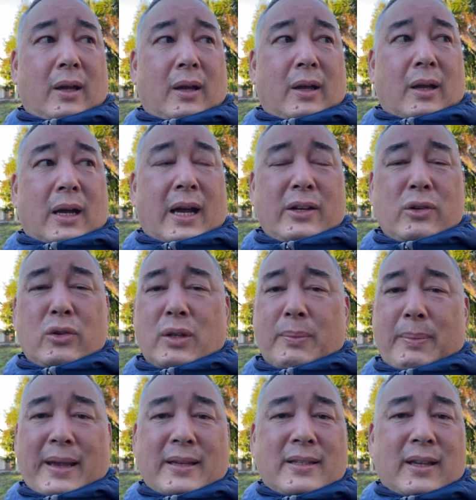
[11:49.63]
I know the
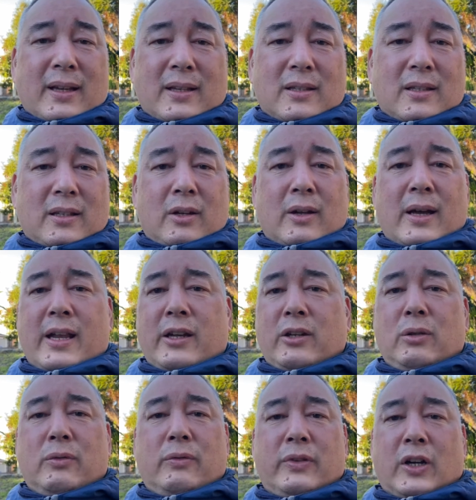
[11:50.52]
basics, how to
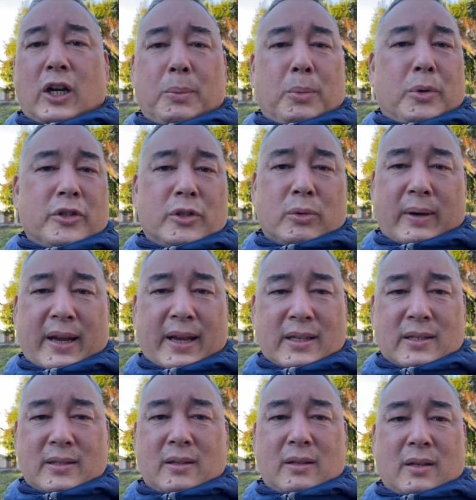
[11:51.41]
do variables,
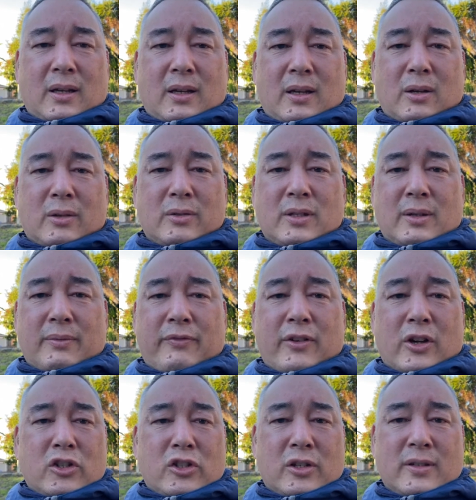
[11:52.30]
arrays, some
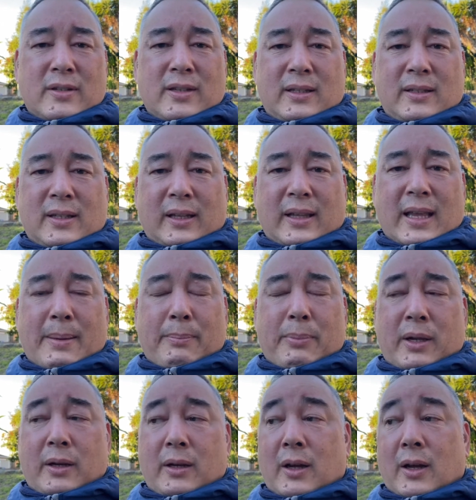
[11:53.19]
functions, things like that,
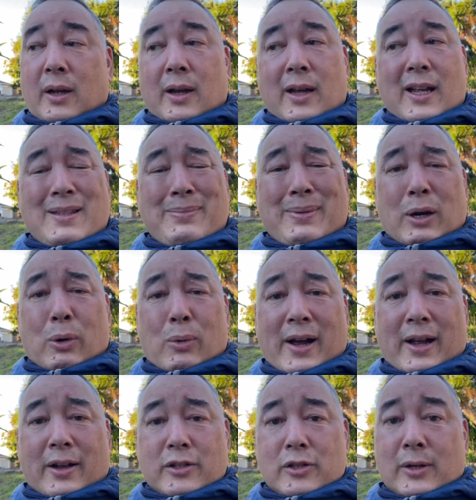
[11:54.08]
but it's been a
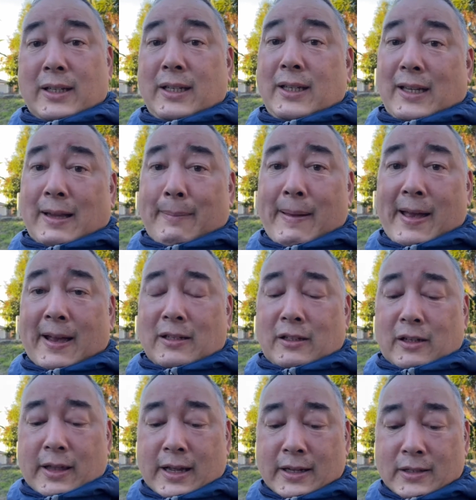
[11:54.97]
while, so I need to get back
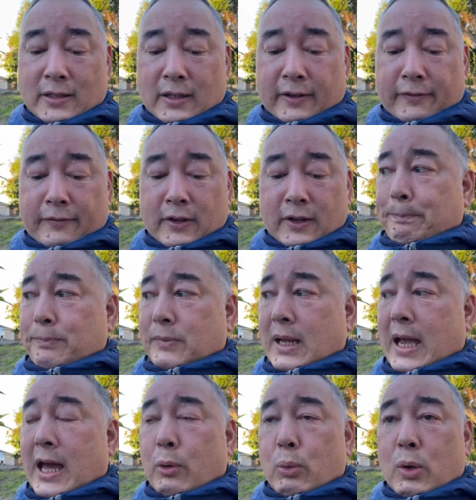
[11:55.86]
into that stuff.
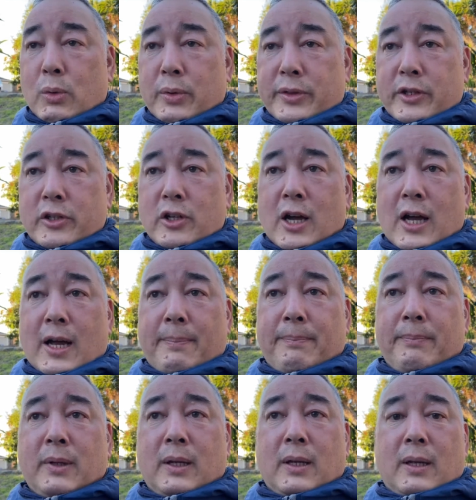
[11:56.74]
How to work with the
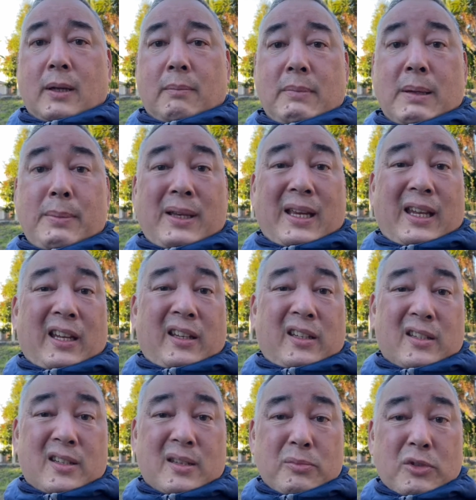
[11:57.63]
DOM, maybe getting
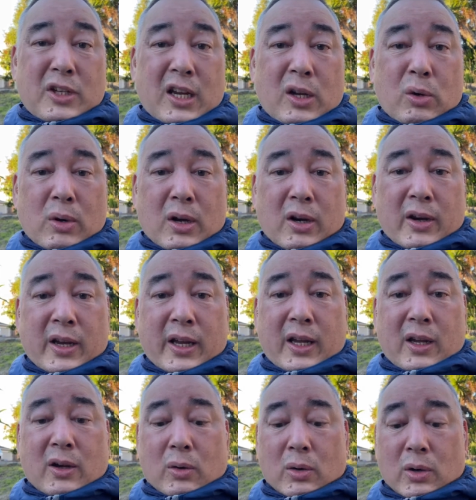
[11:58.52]
into some
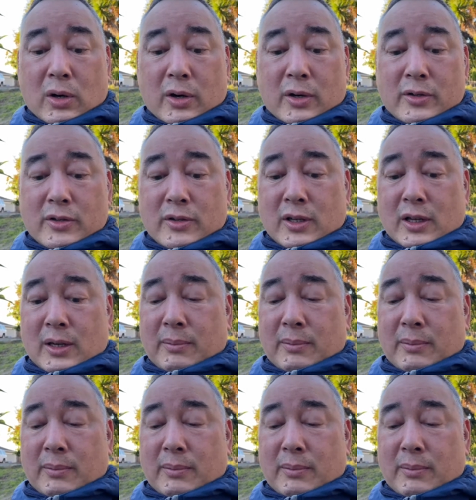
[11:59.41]
jQuery or some